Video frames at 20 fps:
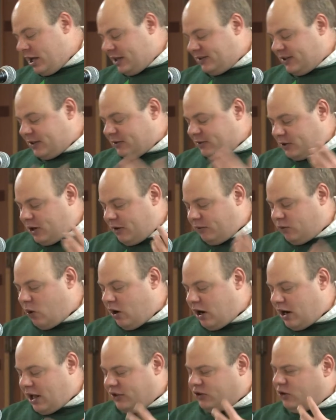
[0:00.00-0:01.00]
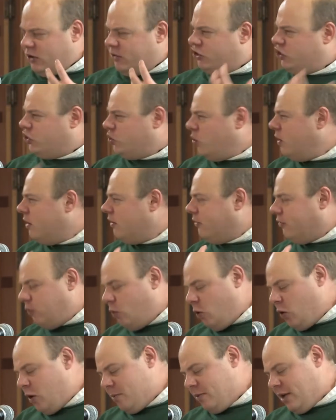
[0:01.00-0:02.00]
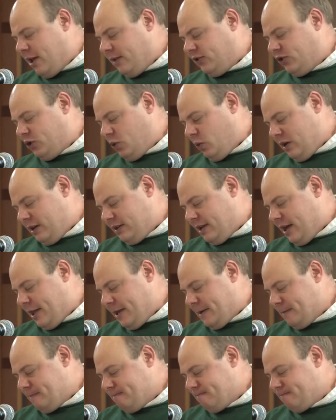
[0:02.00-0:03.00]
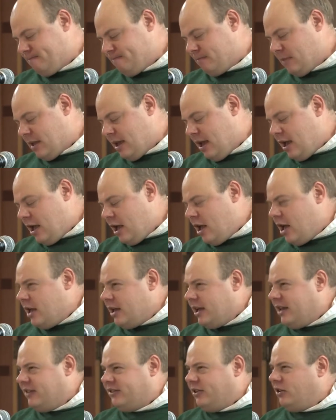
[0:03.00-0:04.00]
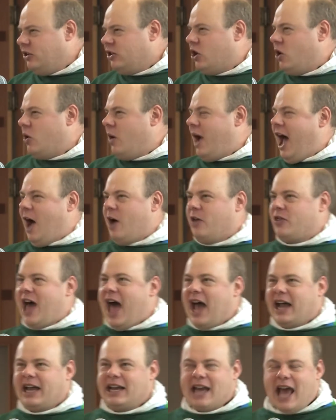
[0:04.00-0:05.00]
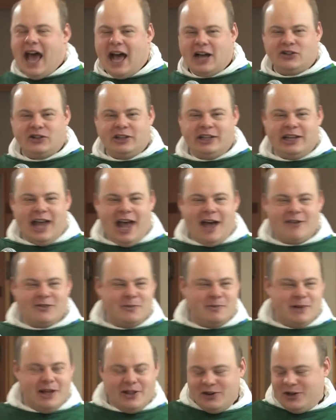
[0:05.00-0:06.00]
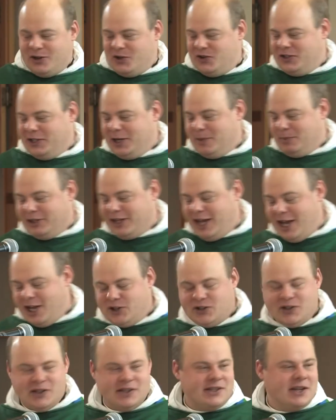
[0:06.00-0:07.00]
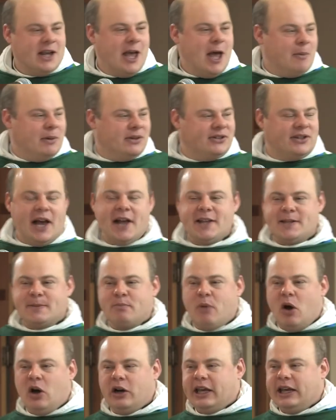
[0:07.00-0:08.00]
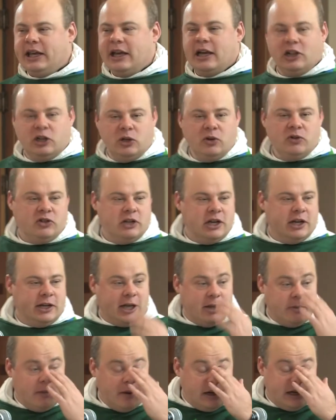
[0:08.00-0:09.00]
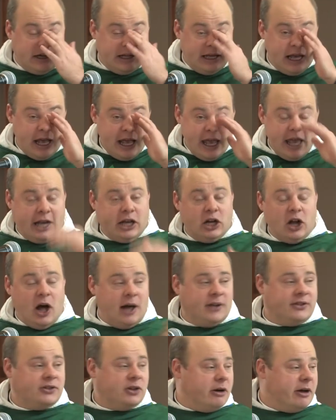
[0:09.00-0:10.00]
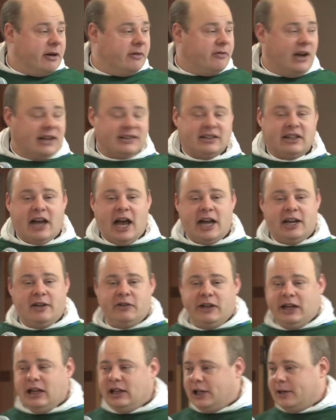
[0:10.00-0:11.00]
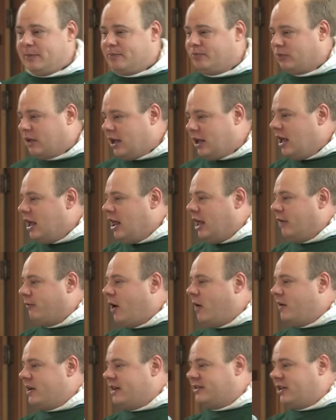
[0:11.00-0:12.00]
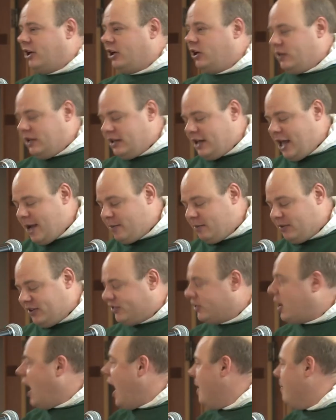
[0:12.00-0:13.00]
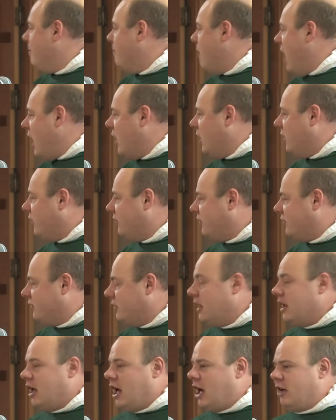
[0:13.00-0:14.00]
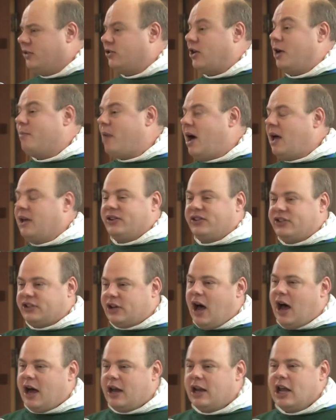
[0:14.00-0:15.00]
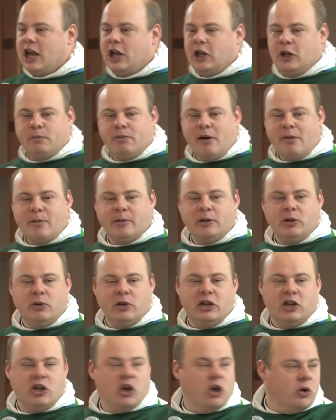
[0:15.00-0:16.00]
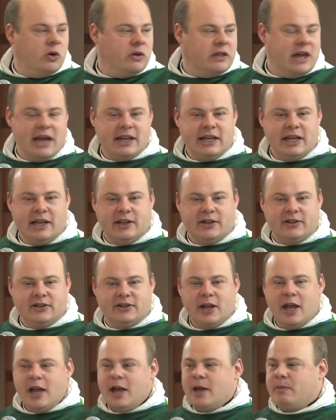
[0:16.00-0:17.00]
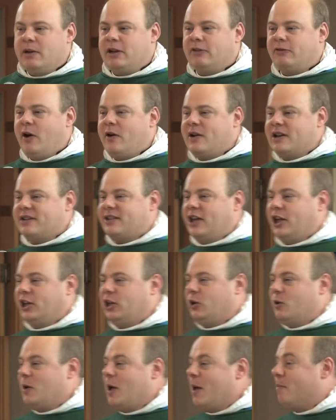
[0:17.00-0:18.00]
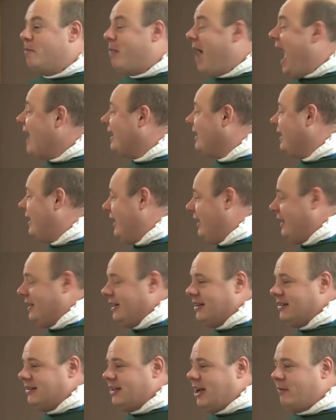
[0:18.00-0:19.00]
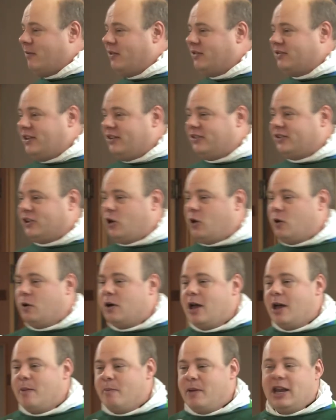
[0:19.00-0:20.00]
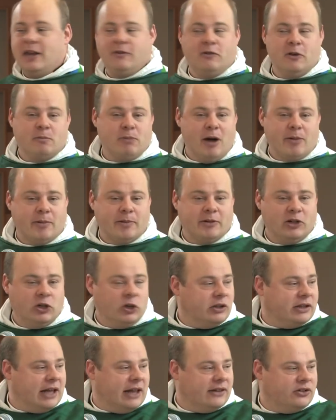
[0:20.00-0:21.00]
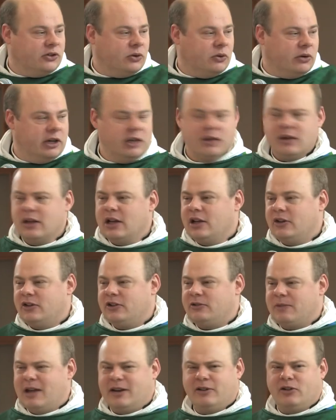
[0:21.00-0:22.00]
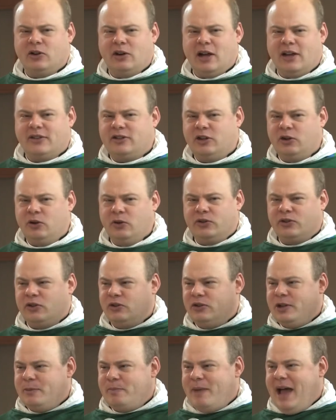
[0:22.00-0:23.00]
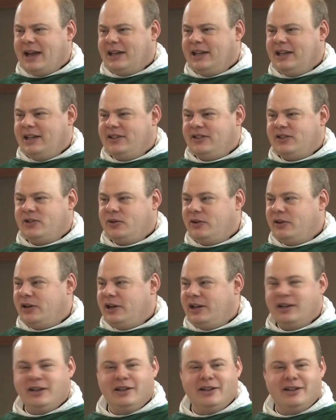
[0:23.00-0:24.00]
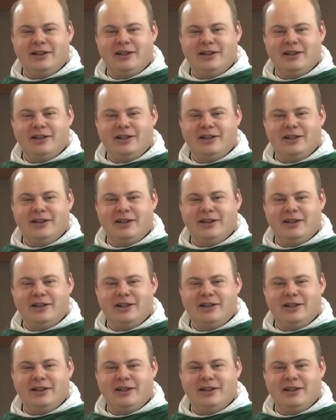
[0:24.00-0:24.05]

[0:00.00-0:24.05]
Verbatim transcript: is a, therefore a sort of short form of storytelling. Consider, though, how that can actually have some other interesting implications. Besides marking inclusion in a community, it can also affect a kind of healing. If I were to tell you the name Scott Miles, uh, sorry, Miles Scott, you probably wouldn't know who that is. But if I were to tell you Bat Kid in San Francisco, many of you probably heard that story. Just out of curiosity, who's heard the Bat Kid story?